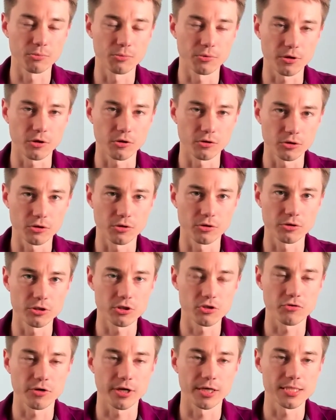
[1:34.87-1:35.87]

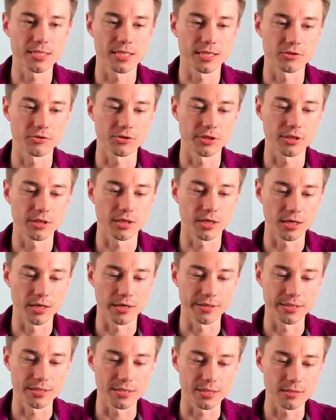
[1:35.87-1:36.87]
Godcourts, right? Cedric
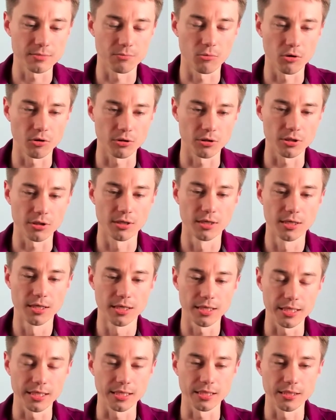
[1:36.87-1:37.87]
is smaller
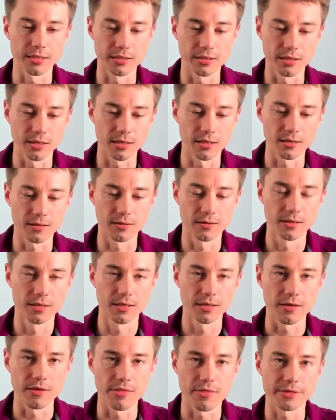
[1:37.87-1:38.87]
in
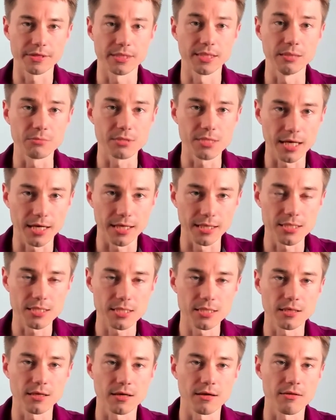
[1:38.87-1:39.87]
the team
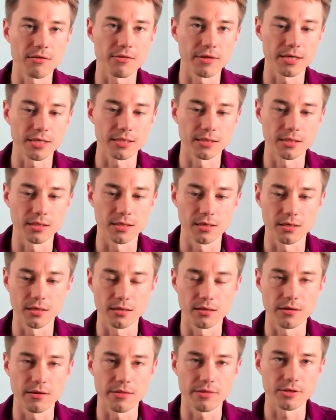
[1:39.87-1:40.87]
size than
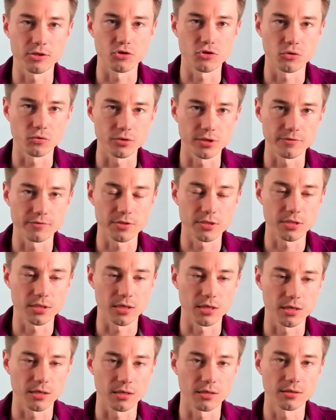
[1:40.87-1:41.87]
Joseph's
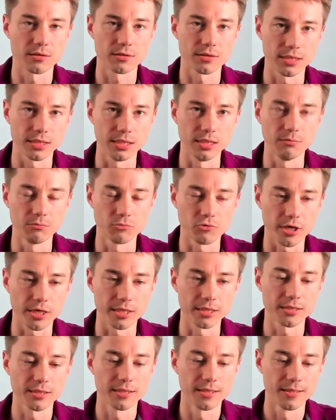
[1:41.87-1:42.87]
team,
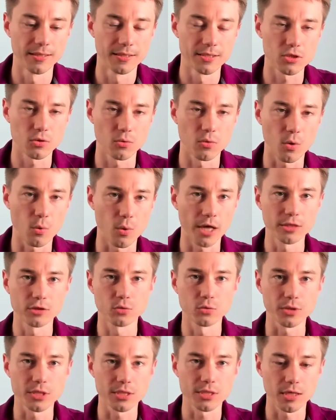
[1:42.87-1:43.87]
right? So why
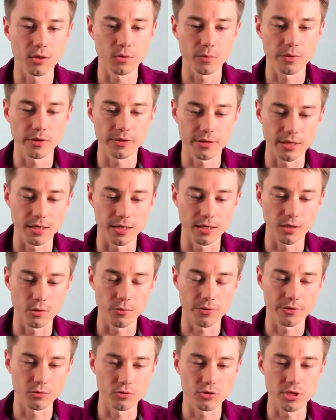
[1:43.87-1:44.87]
don't we start
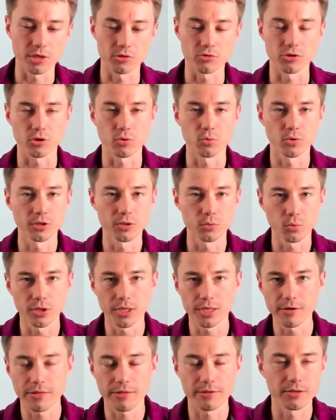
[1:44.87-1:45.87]
with you, Cedric? What
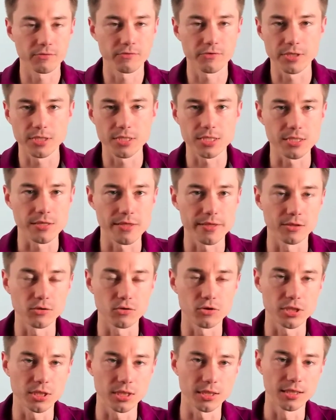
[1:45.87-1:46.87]
are the differences that you
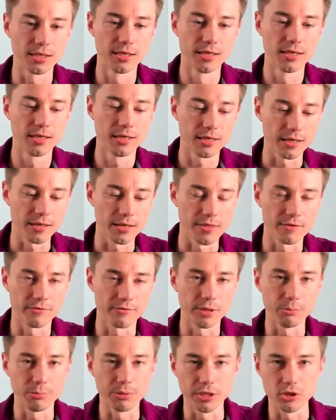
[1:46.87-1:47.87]
see in the
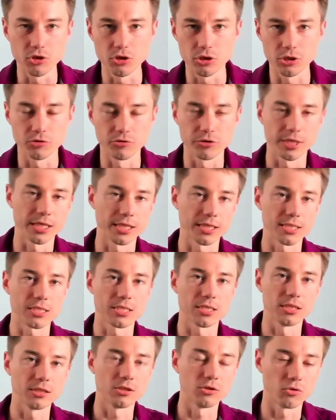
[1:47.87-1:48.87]
VP engineering and a
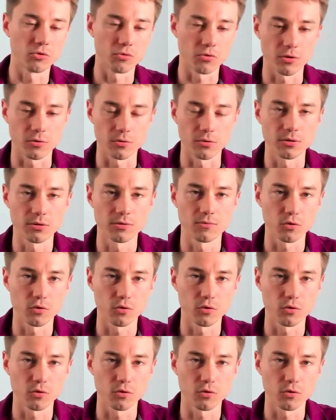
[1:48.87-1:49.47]
CTO role?